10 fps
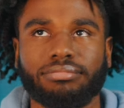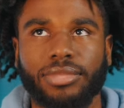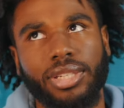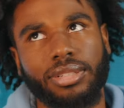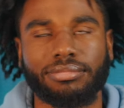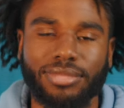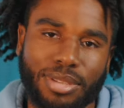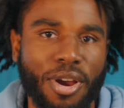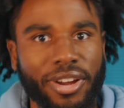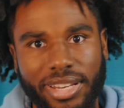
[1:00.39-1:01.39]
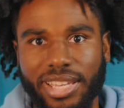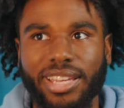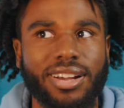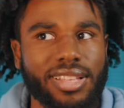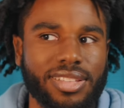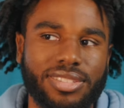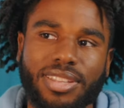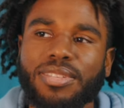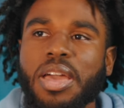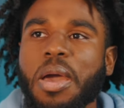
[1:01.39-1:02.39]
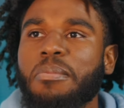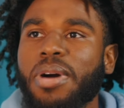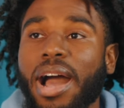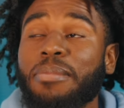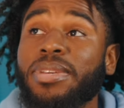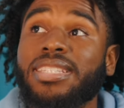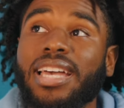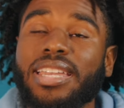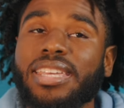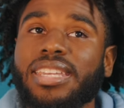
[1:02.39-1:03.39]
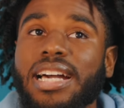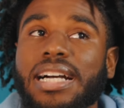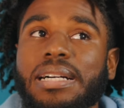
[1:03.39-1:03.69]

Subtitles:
the marketing and all that other stuff. But I'm excited.